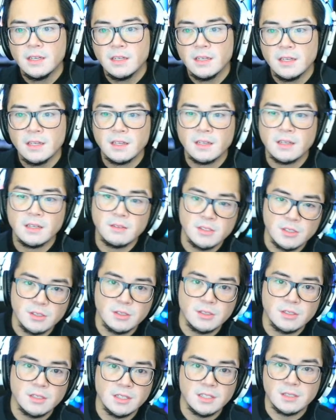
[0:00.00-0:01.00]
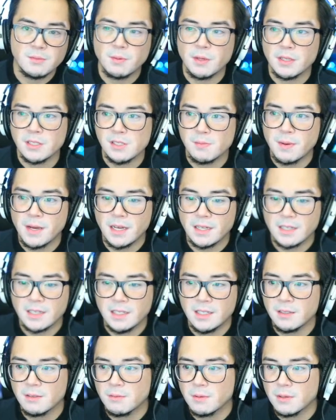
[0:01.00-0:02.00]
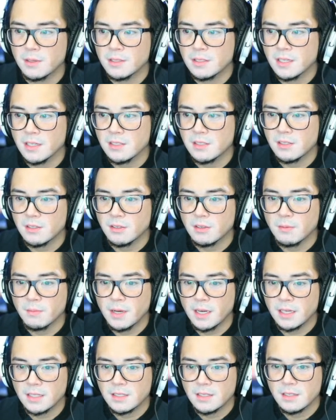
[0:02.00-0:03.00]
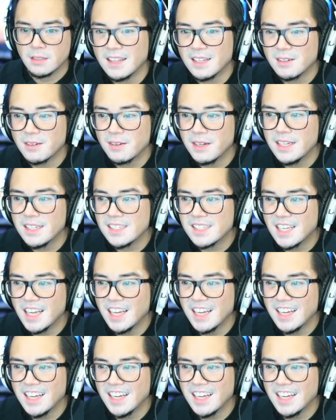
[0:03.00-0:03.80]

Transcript: it just brings you back here where it tells you to go back to. There is